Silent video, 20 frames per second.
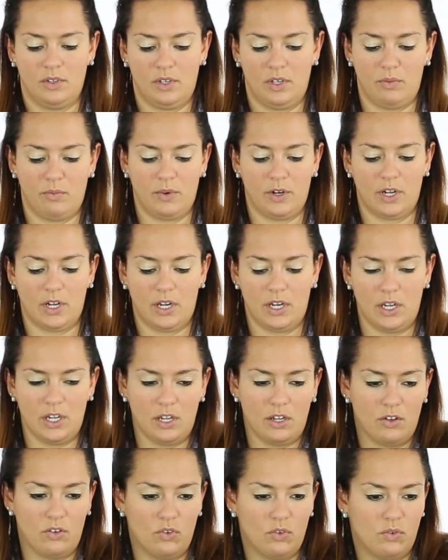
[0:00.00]
And we're going
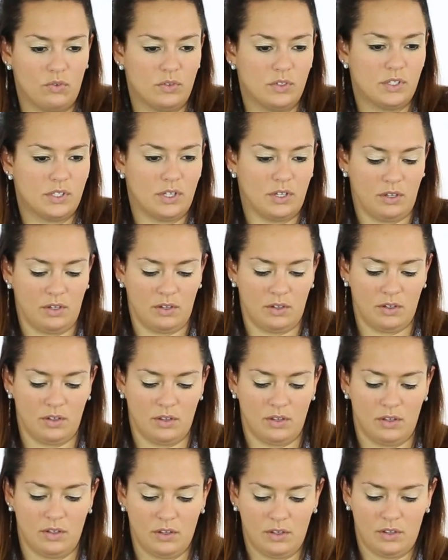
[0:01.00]
to use
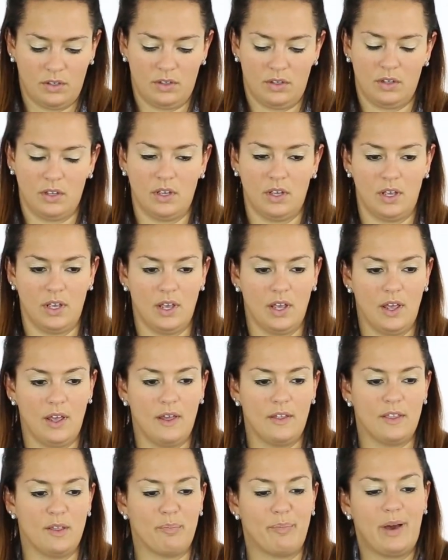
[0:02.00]

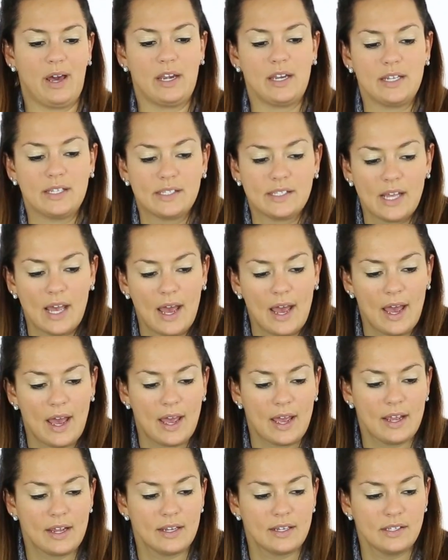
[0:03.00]
the putty
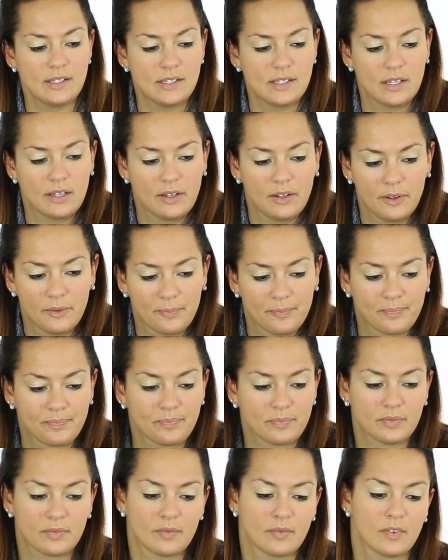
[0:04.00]
size
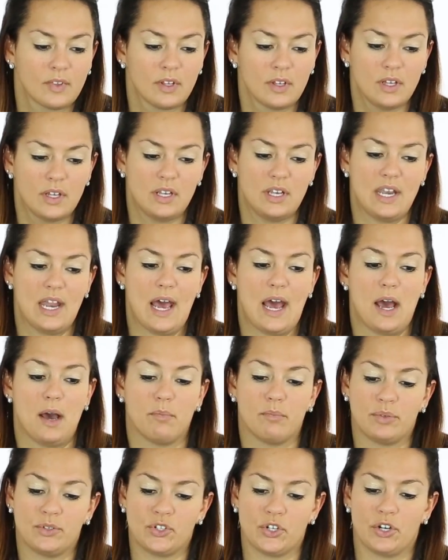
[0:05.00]

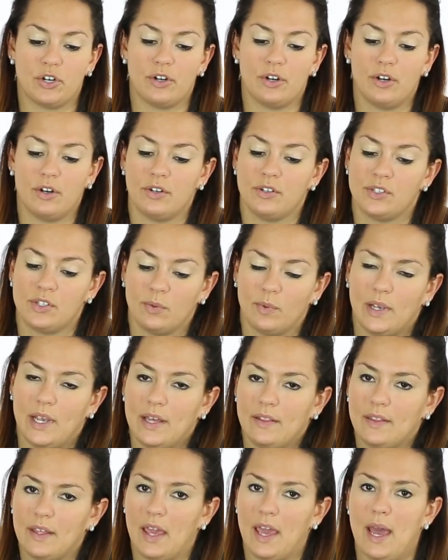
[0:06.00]
knob turner. So we
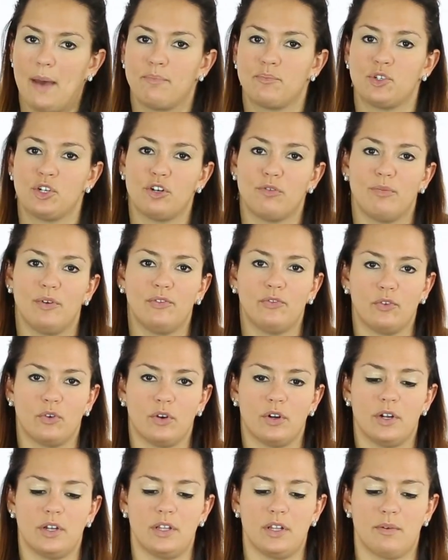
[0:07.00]
had the cap turn
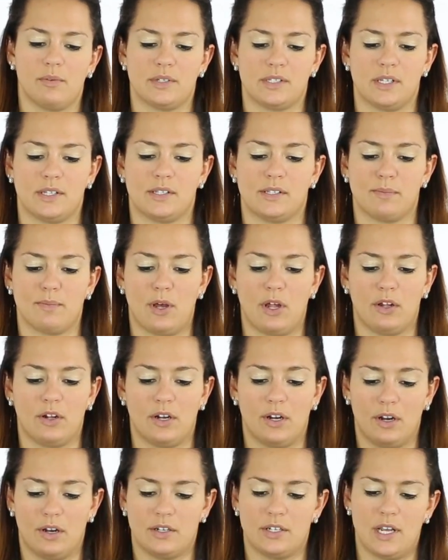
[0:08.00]
before that was a
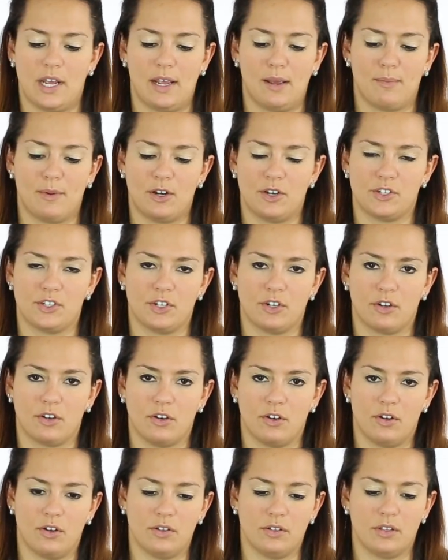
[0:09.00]
smaller diameter
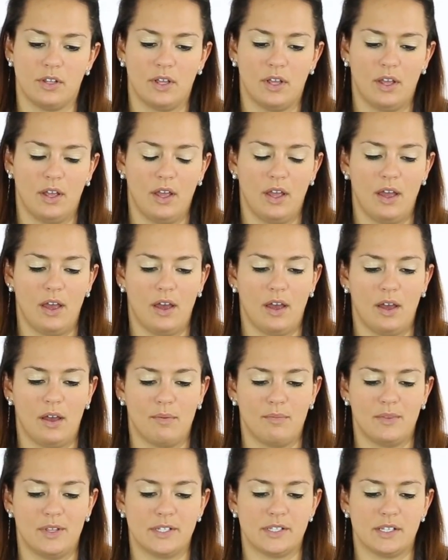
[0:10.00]
circle.
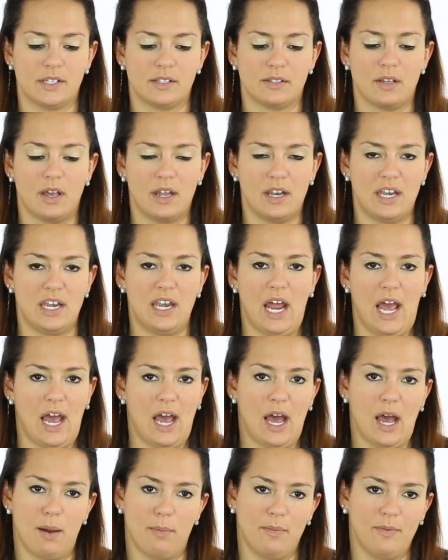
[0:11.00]
This is a
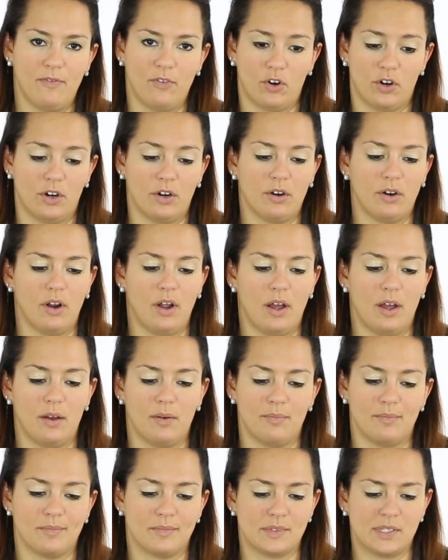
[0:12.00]
knob for
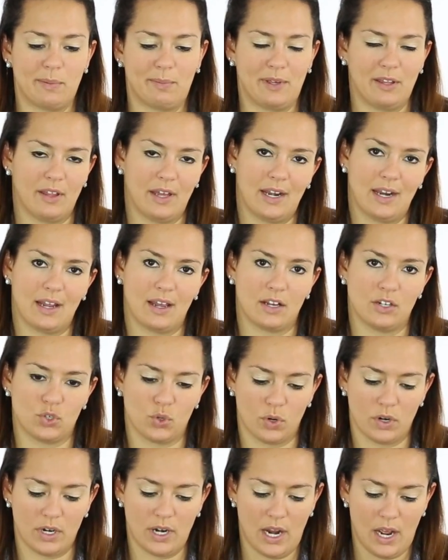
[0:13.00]
simulating a
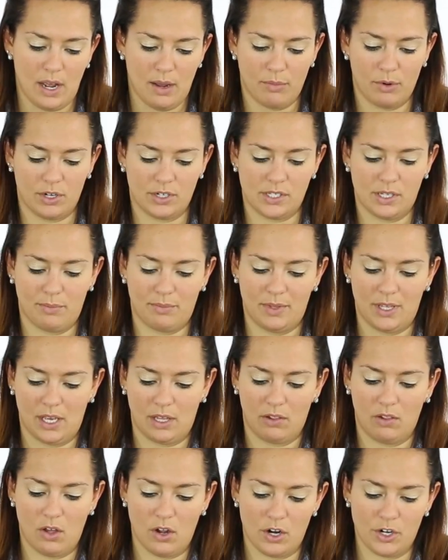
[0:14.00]
doorknob or
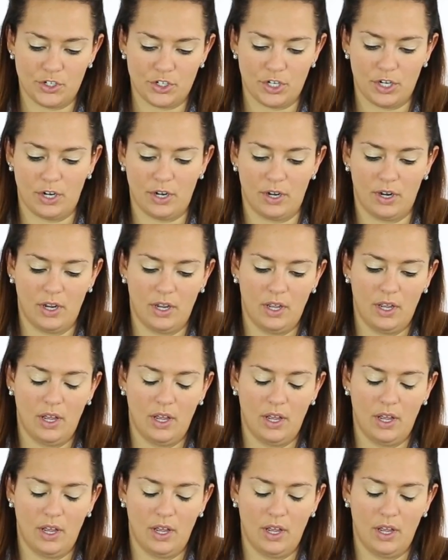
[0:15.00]
something larger,